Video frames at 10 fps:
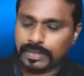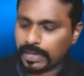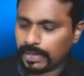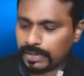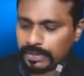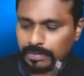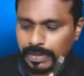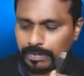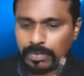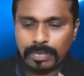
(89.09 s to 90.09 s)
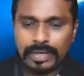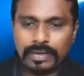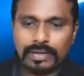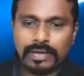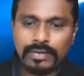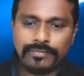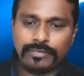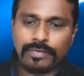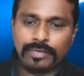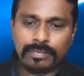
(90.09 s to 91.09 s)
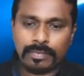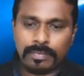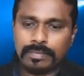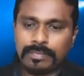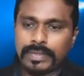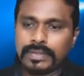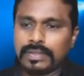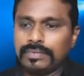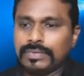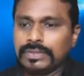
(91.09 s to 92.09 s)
and my mobile printer,